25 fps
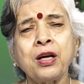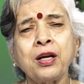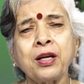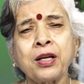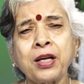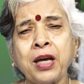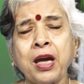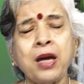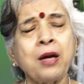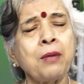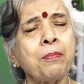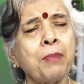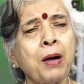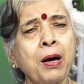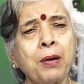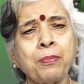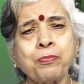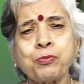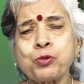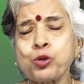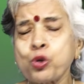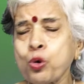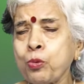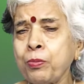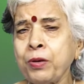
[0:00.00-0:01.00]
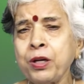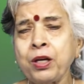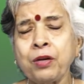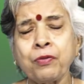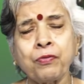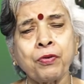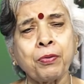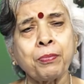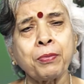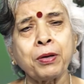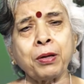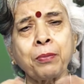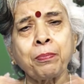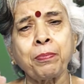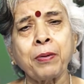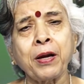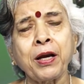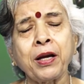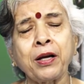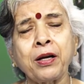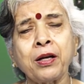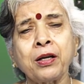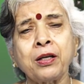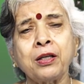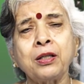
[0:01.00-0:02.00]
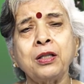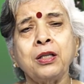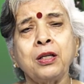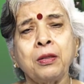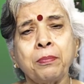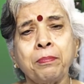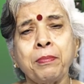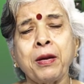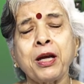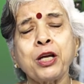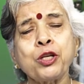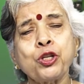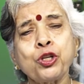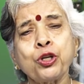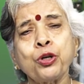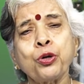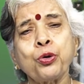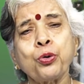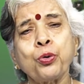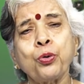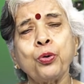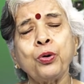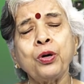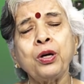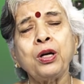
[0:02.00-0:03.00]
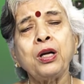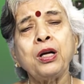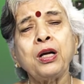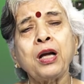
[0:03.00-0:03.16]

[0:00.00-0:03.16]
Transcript: came up, so many women played a major role,